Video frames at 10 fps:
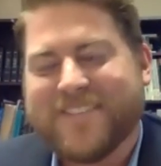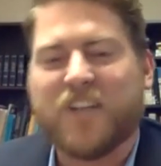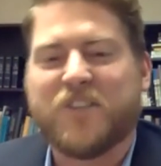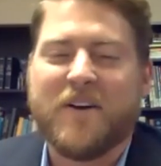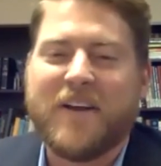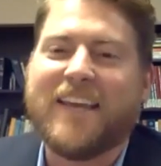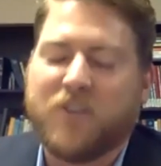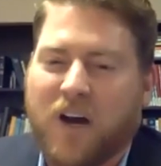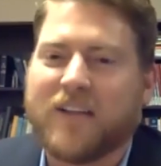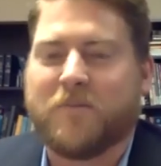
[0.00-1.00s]
And so he
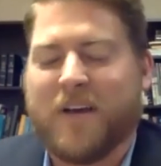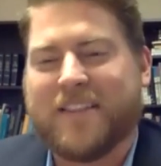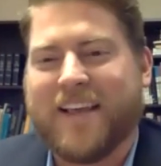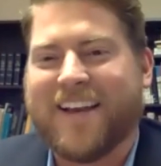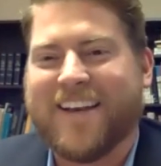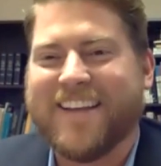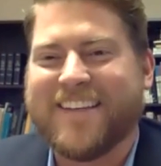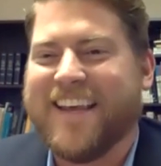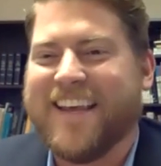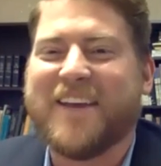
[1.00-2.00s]
talks about that, and
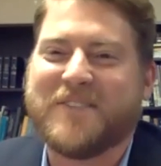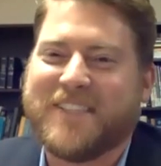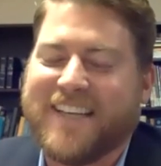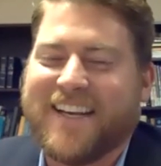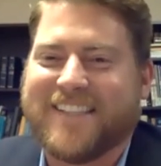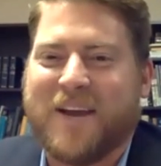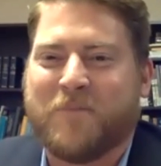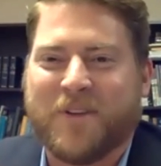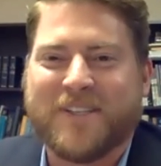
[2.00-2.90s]
he gives us an example.